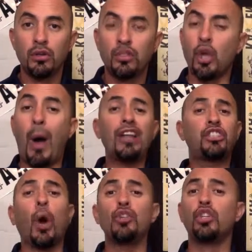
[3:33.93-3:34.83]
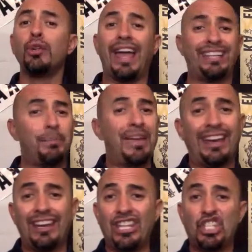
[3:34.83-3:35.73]
So I told you like the
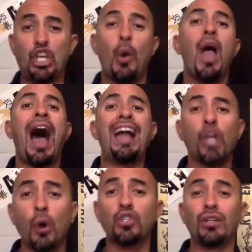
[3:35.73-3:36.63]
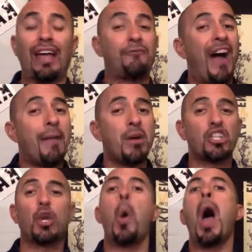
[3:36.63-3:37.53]
beginning of this year, I told you like five
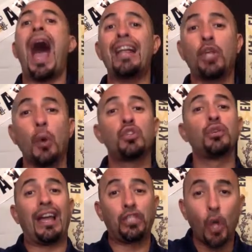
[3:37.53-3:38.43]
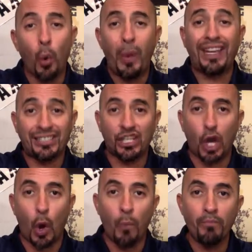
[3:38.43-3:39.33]
months ago, I told you like two weeks
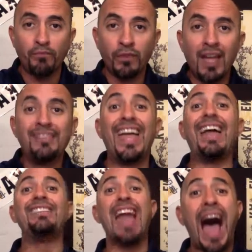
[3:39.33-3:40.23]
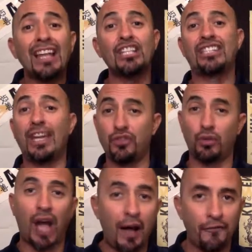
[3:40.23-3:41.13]
ago that knowledge gives
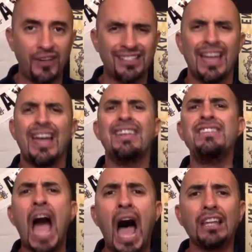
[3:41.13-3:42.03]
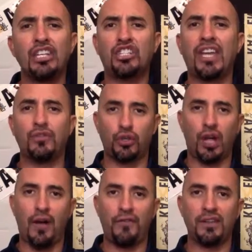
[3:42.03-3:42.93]
you confidence. Knowledge gives you
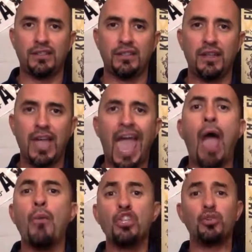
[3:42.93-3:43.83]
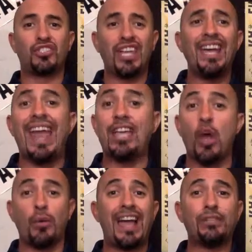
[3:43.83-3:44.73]
confidence. And when you see that,
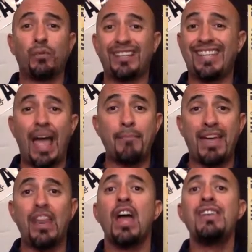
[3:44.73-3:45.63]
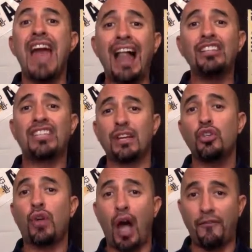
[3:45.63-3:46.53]
yo, that's where it's at, man. Knowledge gives
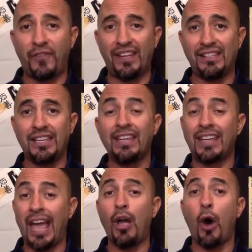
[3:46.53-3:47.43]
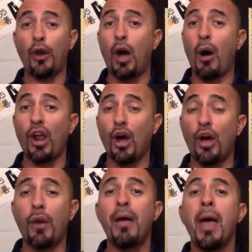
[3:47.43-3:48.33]
you confidence. Okay, hold on, hold on,
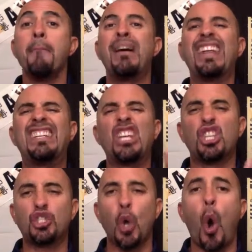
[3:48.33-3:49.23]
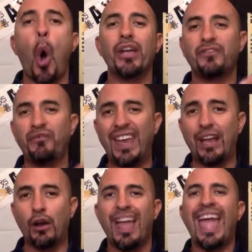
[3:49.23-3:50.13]
hold on. But it destroys
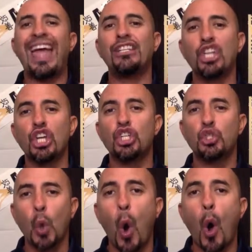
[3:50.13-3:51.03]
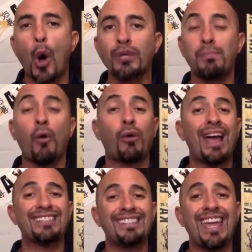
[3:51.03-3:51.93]
fear. It destroys
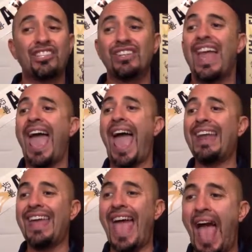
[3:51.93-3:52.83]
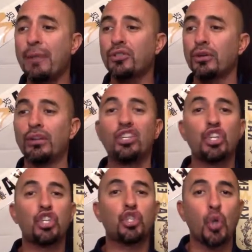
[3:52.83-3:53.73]
procrastination. And it absolutely
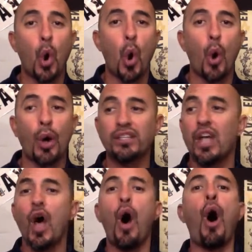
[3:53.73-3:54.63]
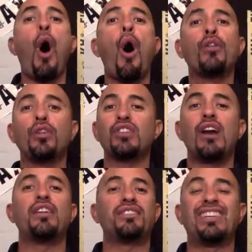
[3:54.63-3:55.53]
destroys all those
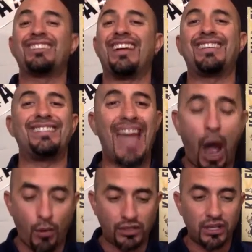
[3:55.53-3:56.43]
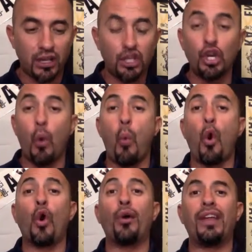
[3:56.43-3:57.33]
other things like doubt, you know,
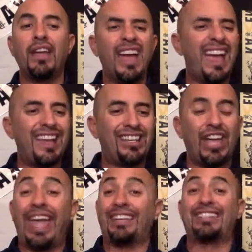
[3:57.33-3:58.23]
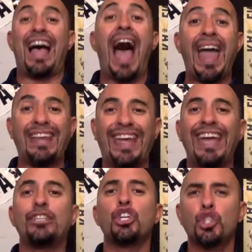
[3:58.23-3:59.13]
worry, anxiety.
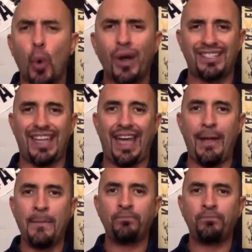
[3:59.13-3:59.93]
It destroys that.